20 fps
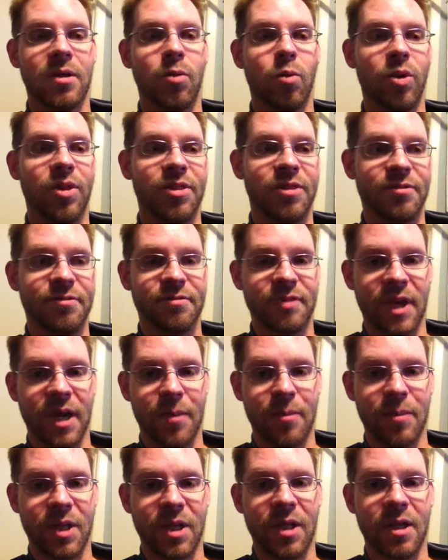with the
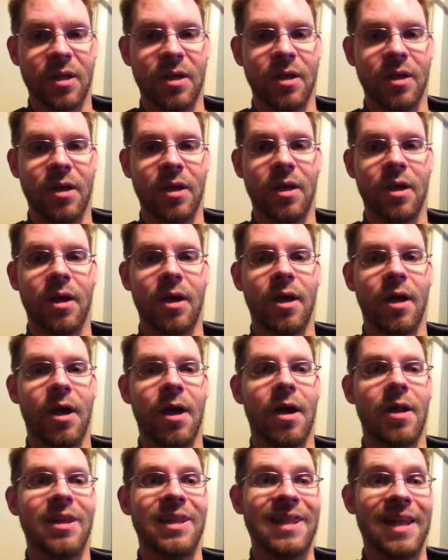family,
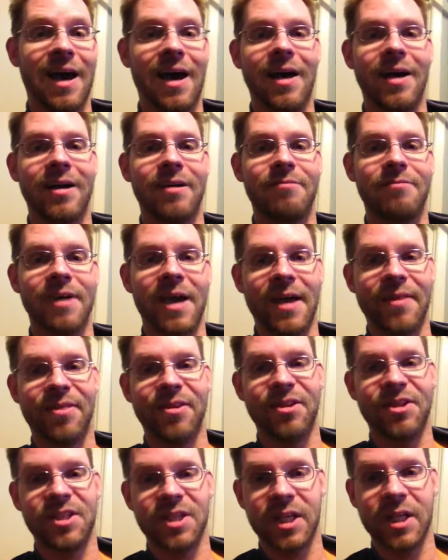live at
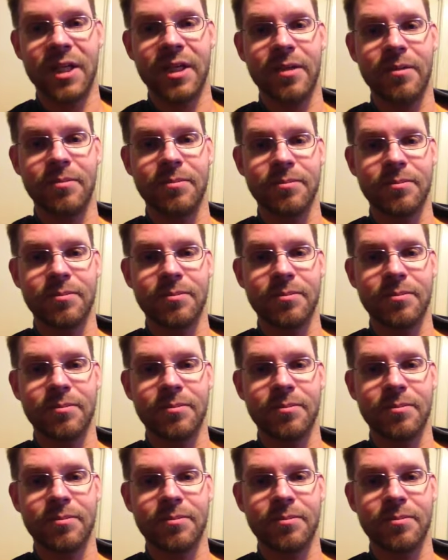the scene.